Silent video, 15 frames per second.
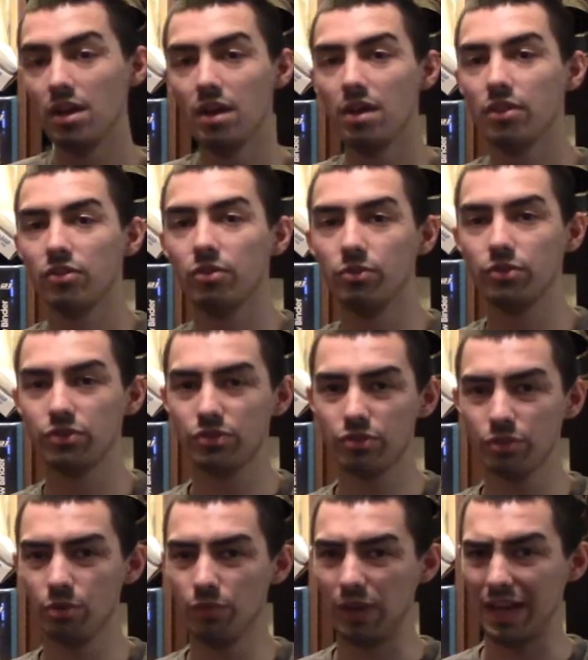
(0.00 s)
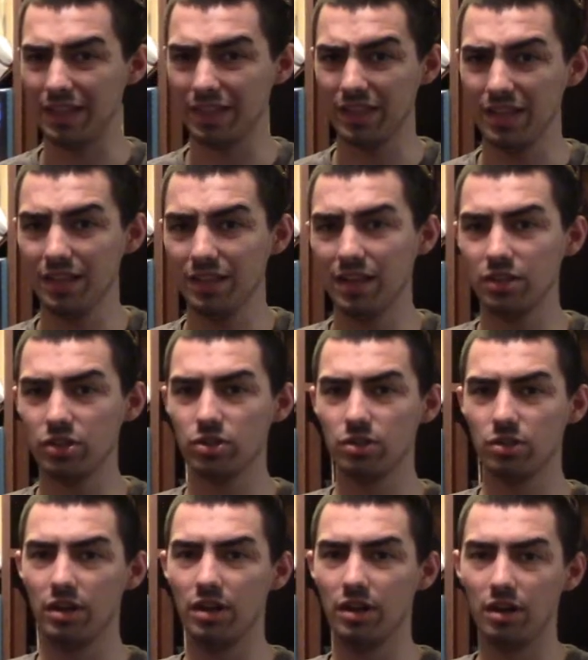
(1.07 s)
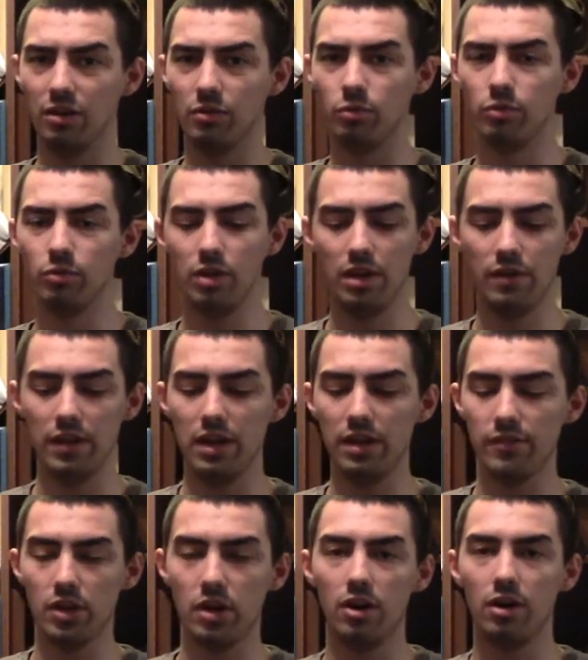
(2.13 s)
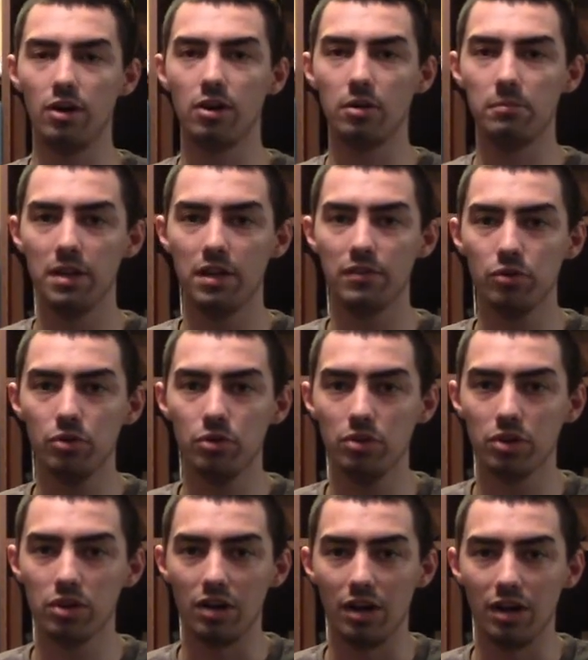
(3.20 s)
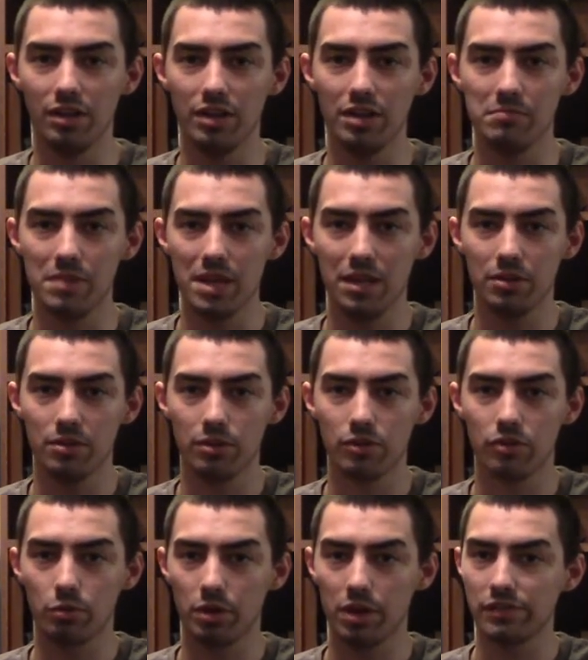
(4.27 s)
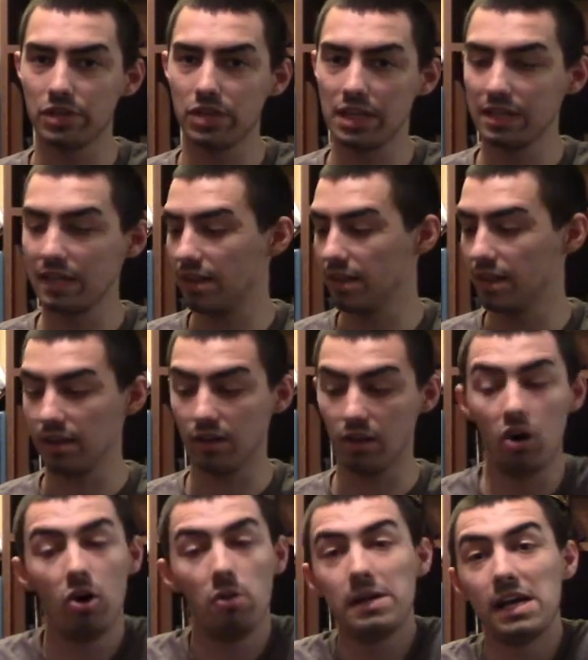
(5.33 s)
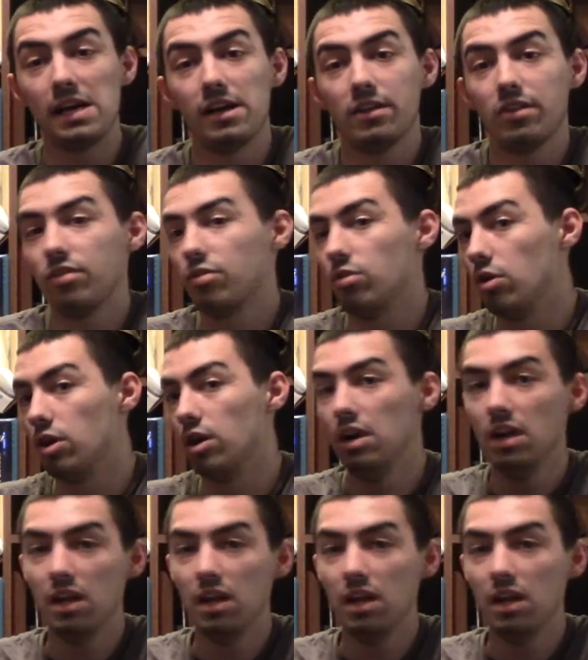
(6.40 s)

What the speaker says: So in truth, I think they if any of y'all are medieval gauntlet makers or whatever like that, like Allbest or